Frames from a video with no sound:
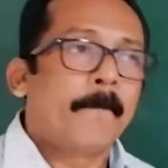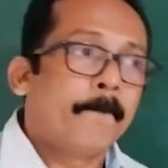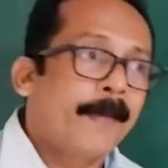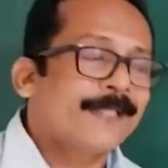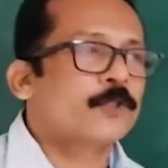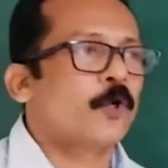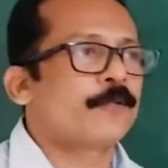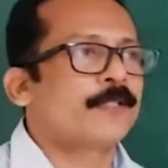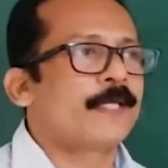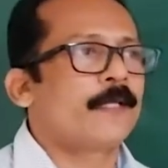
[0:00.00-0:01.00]
based
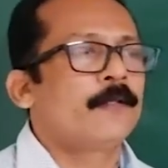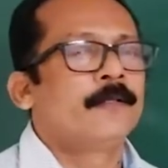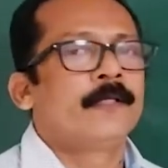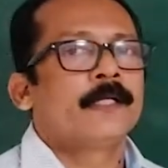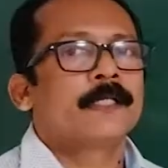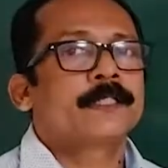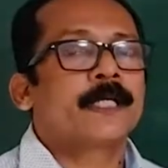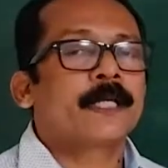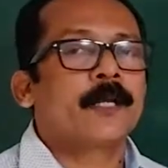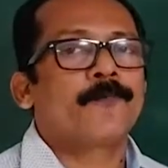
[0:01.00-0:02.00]
on the
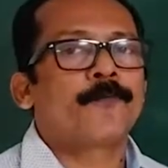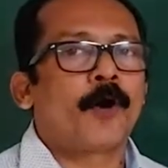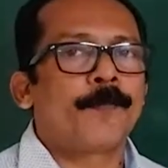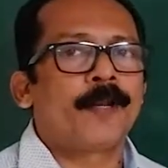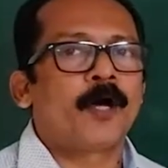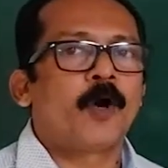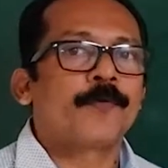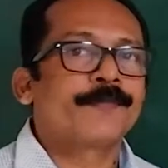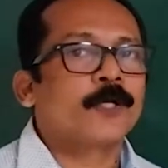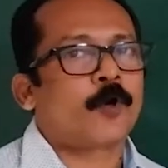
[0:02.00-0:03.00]
general formula
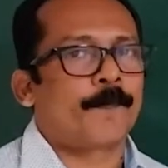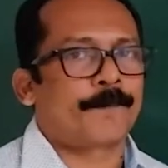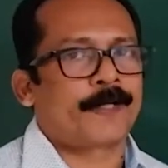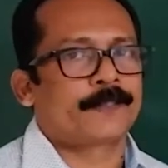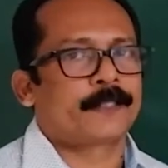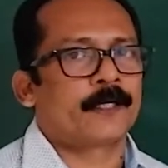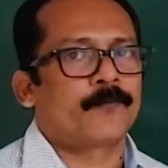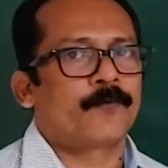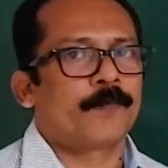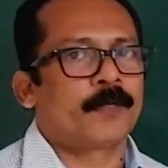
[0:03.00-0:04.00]
of the complex. General
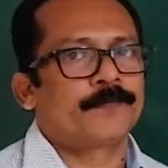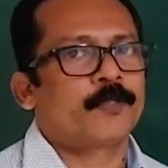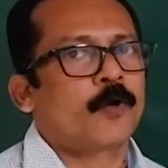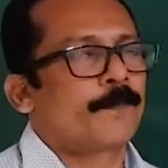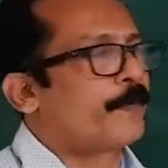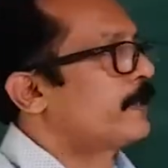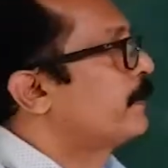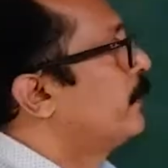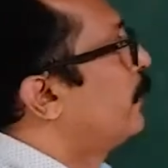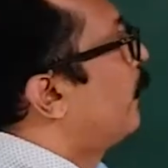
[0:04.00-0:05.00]
formula of the complex.
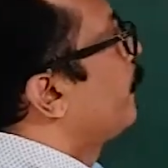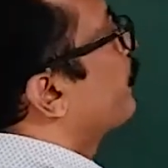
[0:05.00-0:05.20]
Now,